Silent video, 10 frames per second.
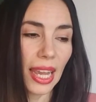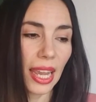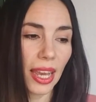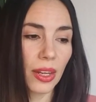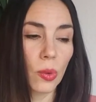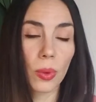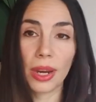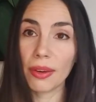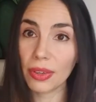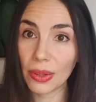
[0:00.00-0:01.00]
And
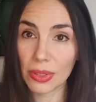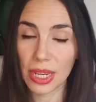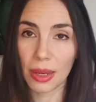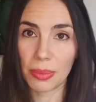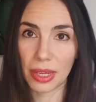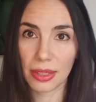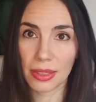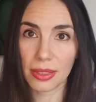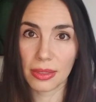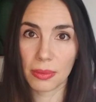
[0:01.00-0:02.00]
whatever your type
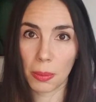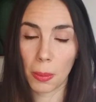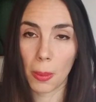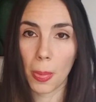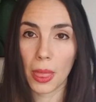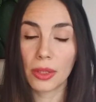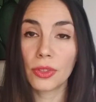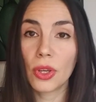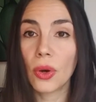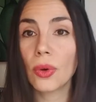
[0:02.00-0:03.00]
is,
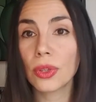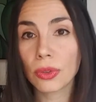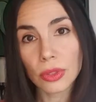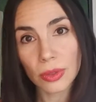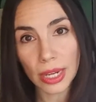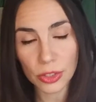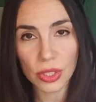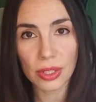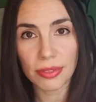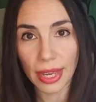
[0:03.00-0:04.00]
know your
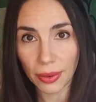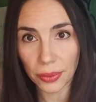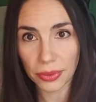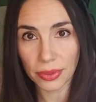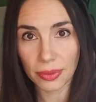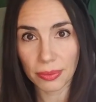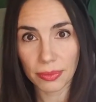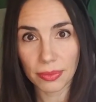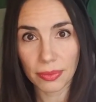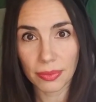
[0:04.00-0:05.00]
direction of health,
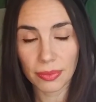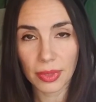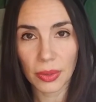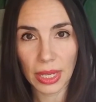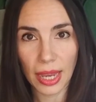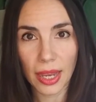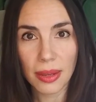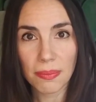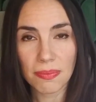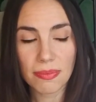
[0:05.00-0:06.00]

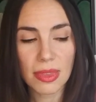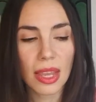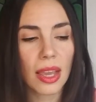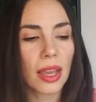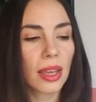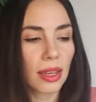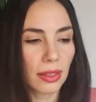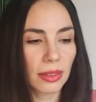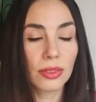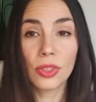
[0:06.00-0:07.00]
okay?
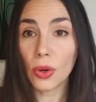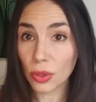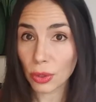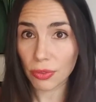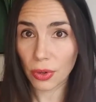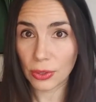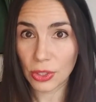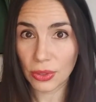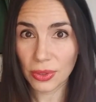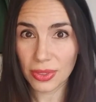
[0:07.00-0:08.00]
Know your
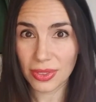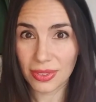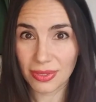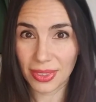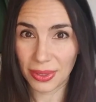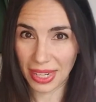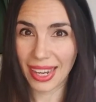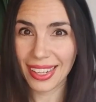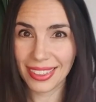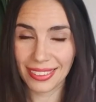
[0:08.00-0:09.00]
virtues,
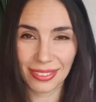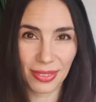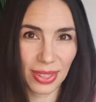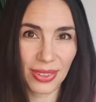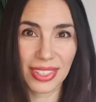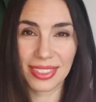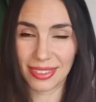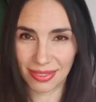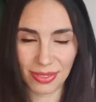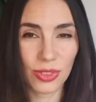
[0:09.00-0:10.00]
okay? Whether it's
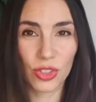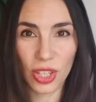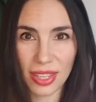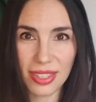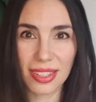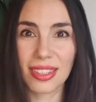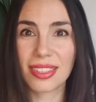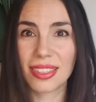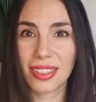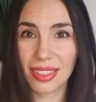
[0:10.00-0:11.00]

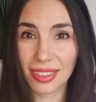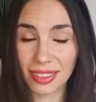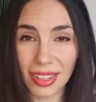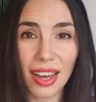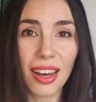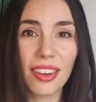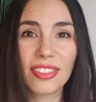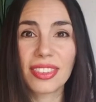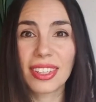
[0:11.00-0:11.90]
justice, love,